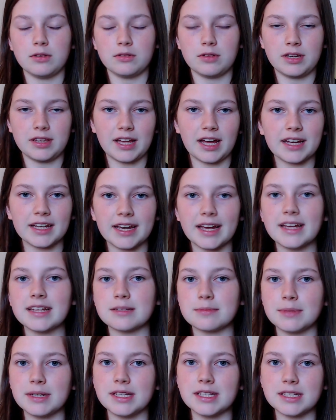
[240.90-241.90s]
that
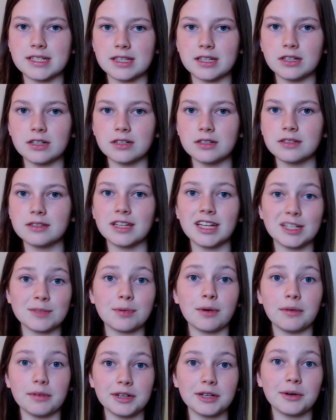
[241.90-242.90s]
case means that it's
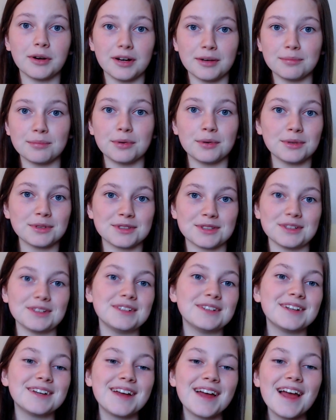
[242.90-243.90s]
probably quite
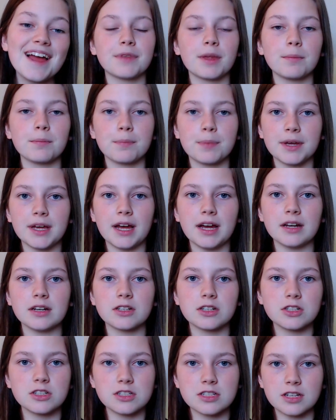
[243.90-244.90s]
important. But yeah,
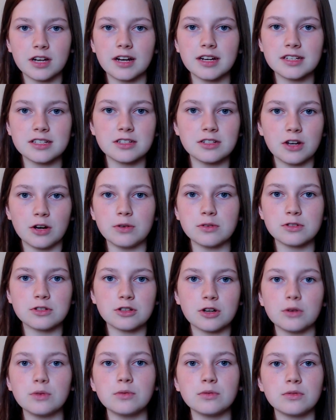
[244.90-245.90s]
concise notes.
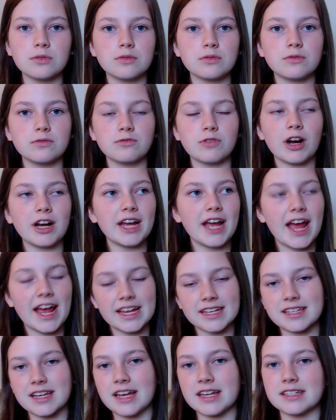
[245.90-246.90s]
Don't write
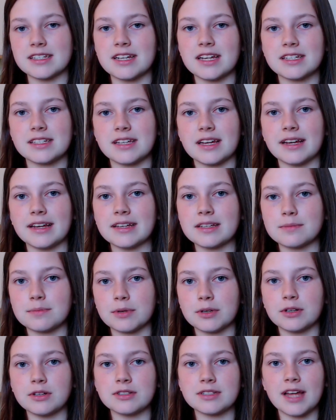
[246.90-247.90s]
essays and essays,
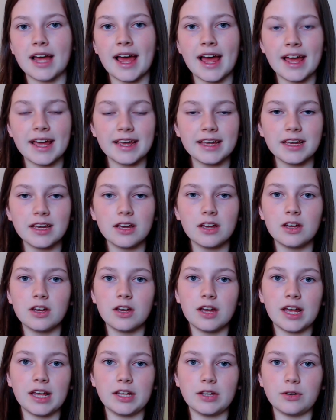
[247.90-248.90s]
because A,
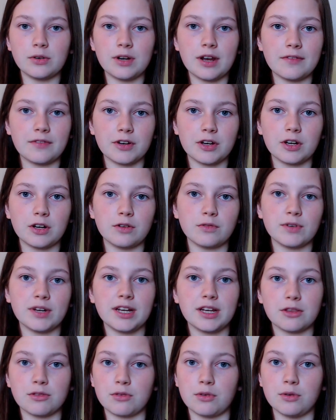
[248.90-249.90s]
you're never going to
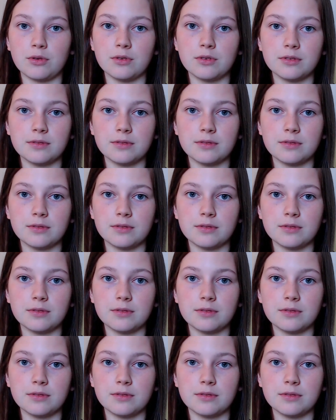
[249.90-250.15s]
read through